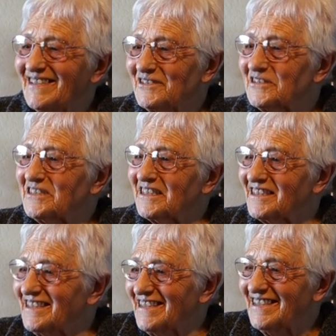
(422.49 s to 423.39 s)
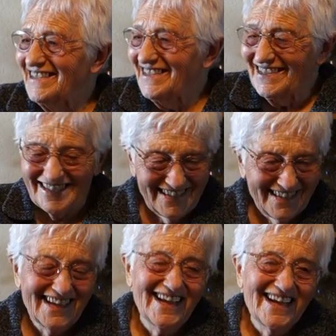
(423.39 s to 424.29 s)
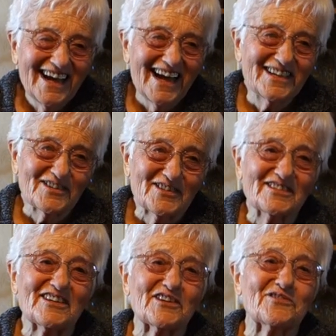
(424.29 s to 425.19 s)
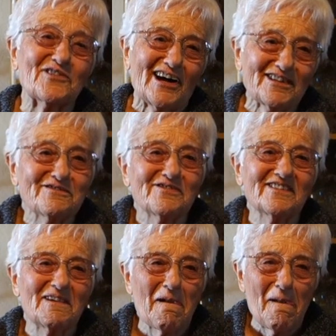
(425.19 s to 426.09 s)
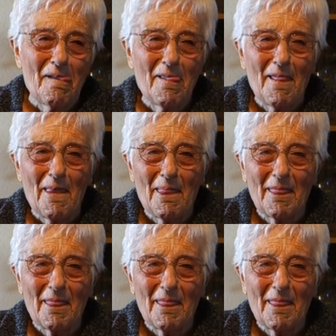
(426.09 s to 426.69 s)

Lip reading: Good thing I learned how to drive.